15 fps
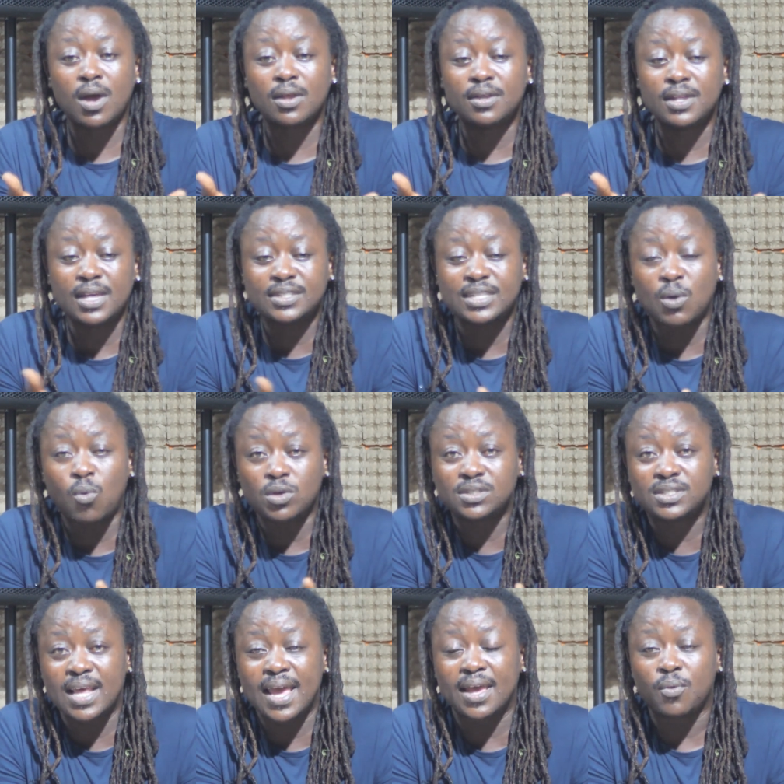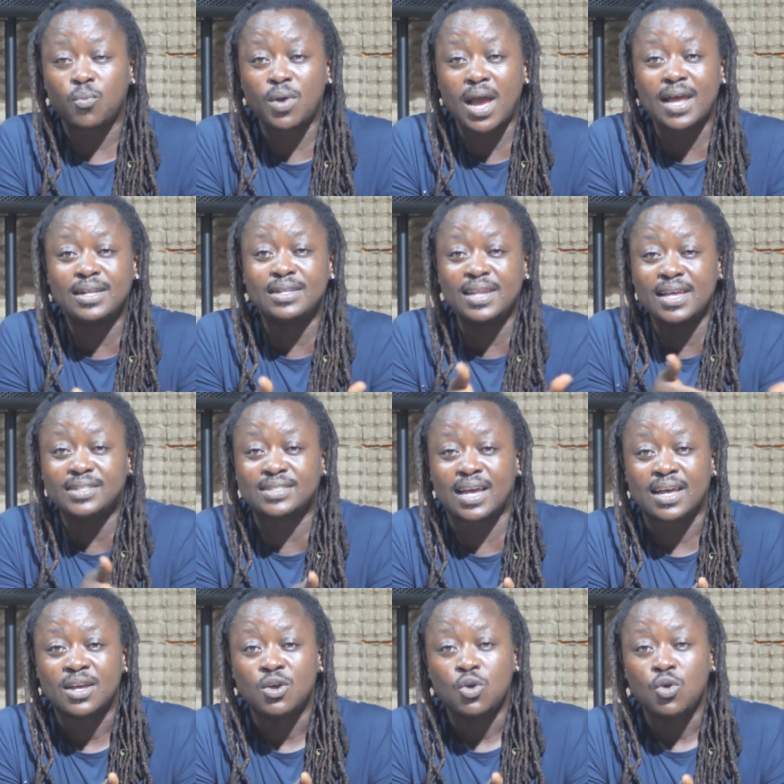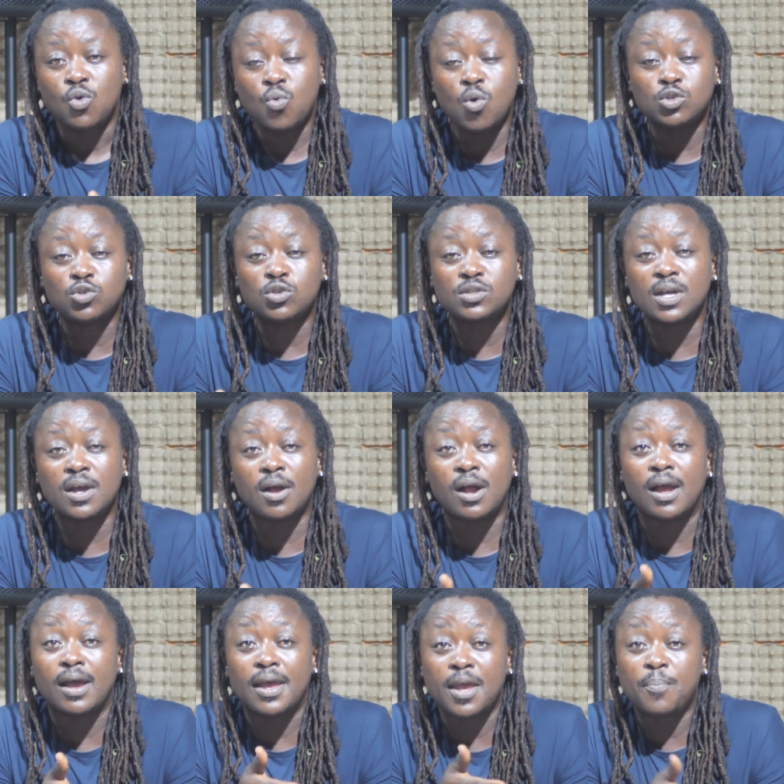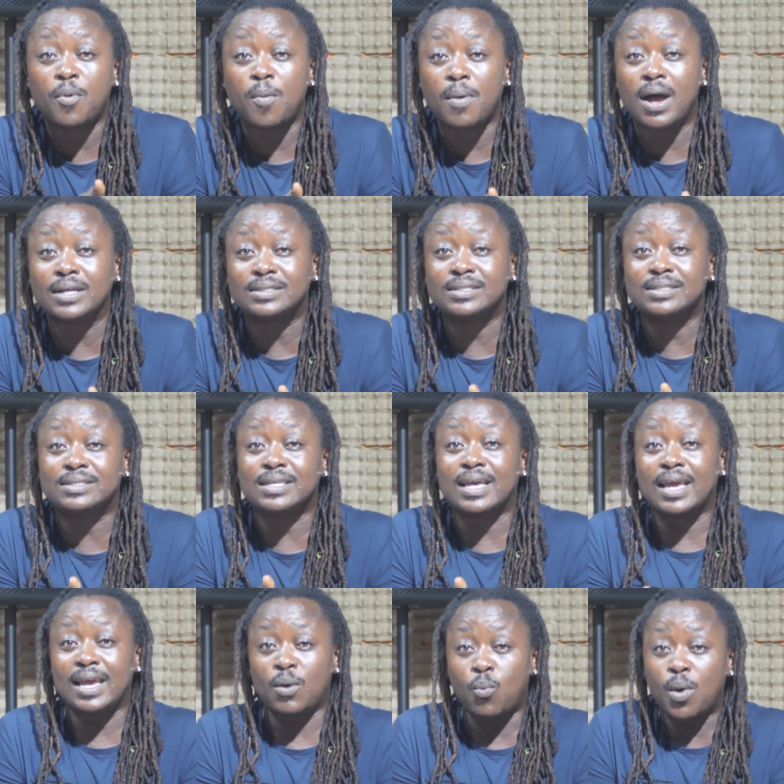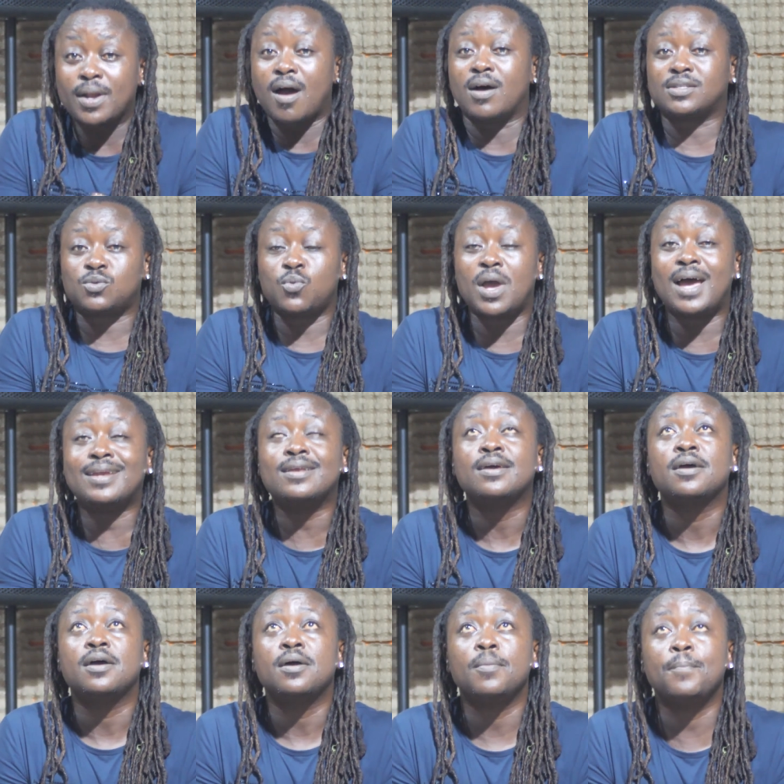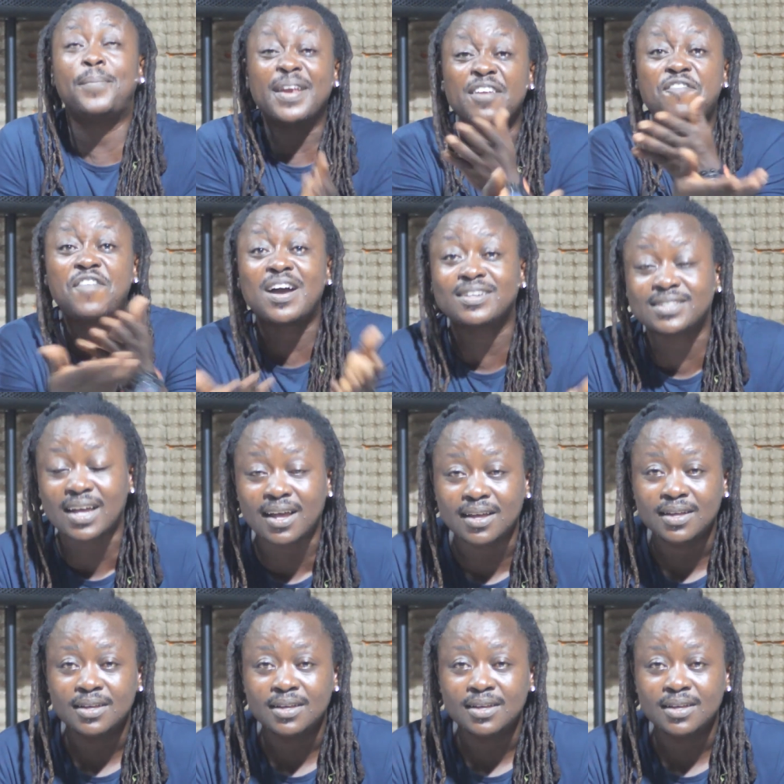Nature was there. We had Nature, who was also a hip hop artist with us. We had Benefactor.